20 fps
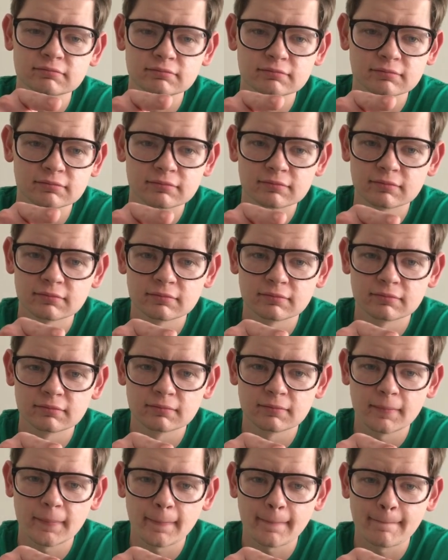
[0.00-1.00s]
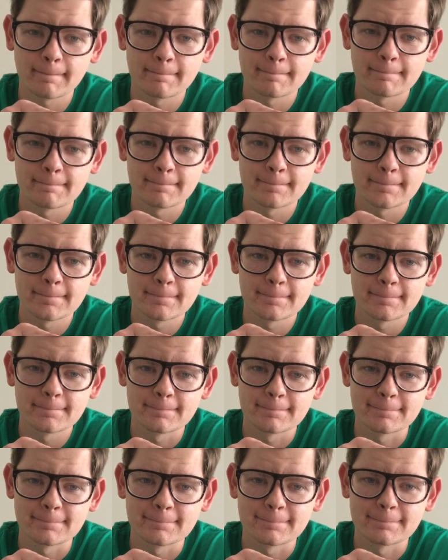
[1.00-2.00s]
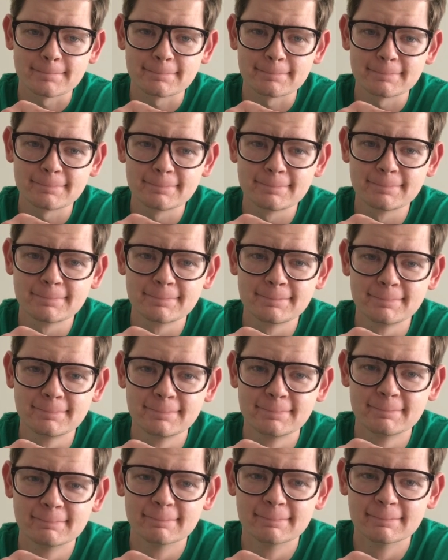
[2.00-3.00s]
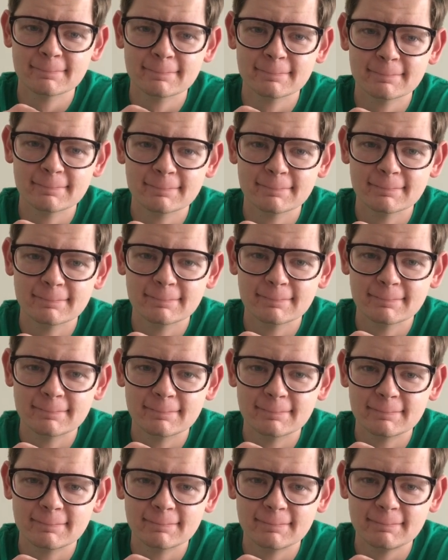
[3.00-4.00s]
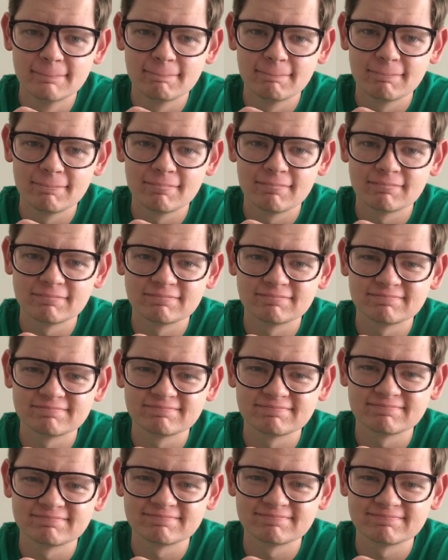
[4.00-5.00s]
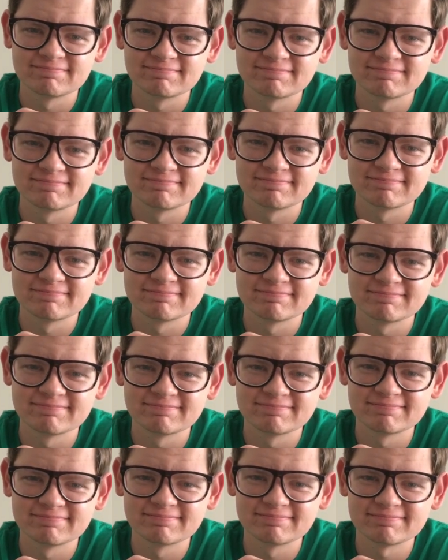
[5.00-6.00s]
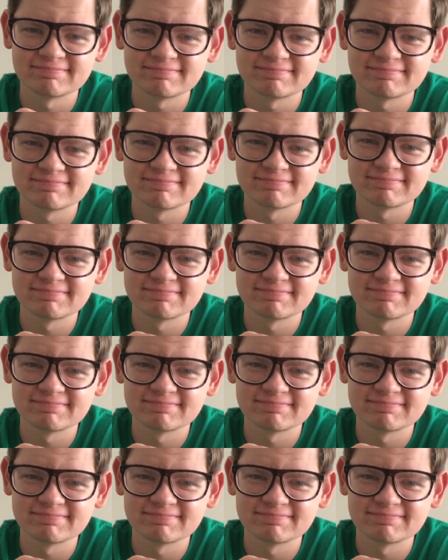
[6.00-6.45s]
(no one is talking)